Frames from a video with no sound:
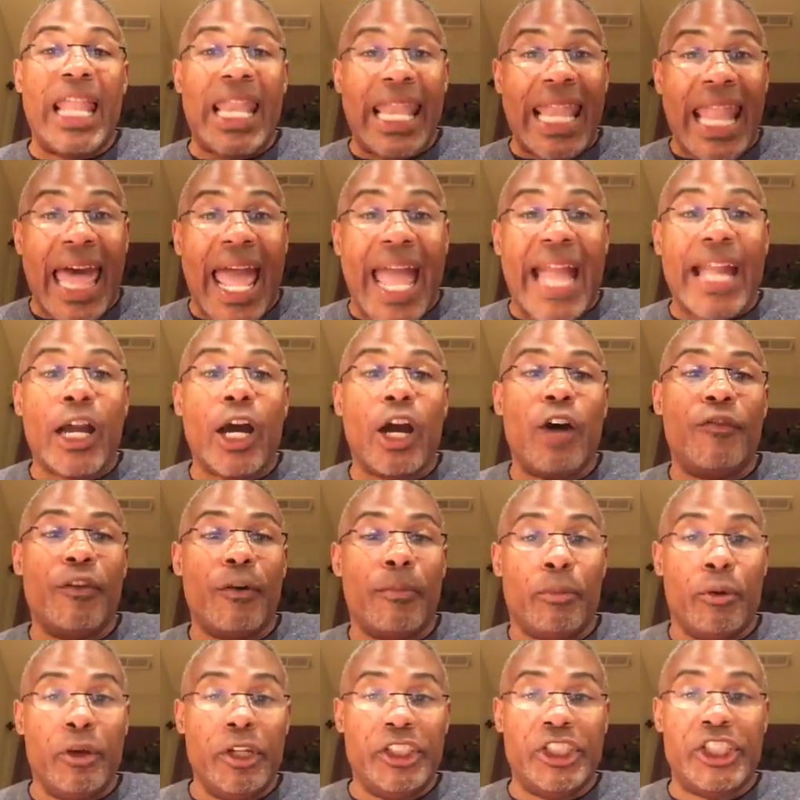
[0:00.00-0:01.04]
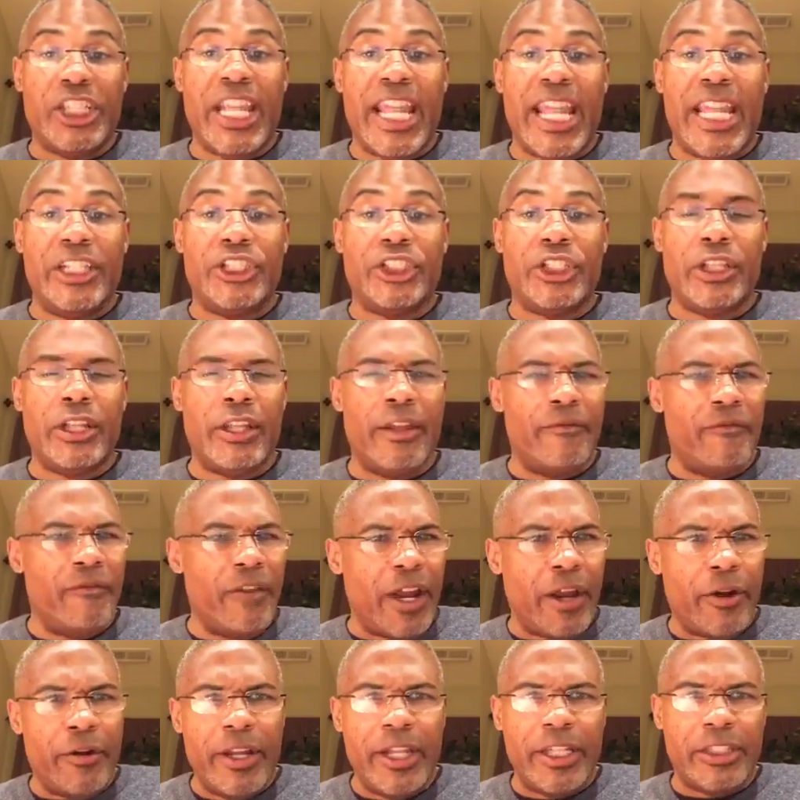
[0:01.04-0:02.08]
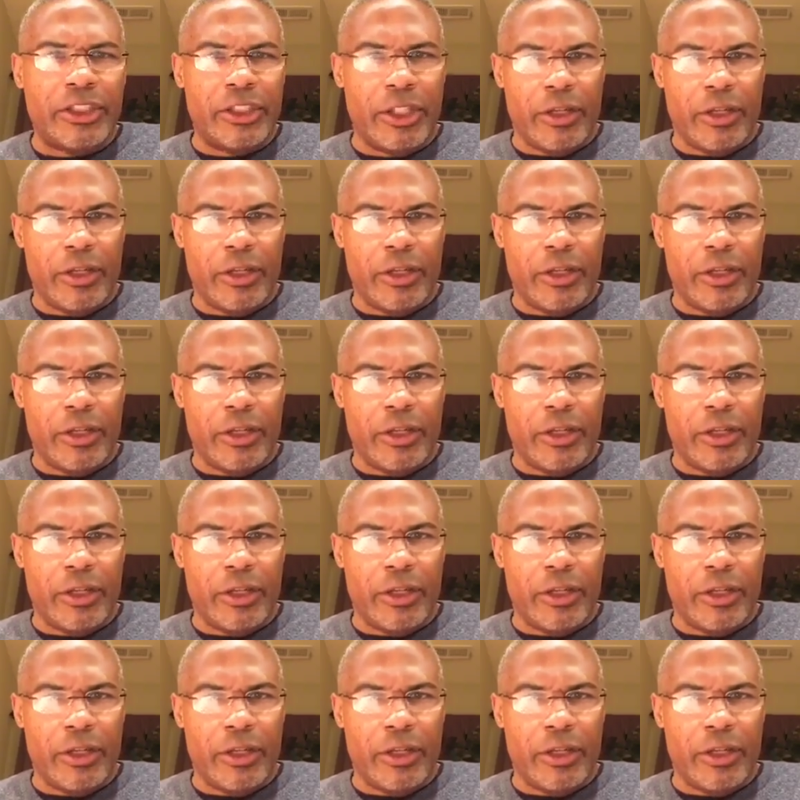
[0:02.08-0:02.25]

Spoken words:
lack of appreciation in various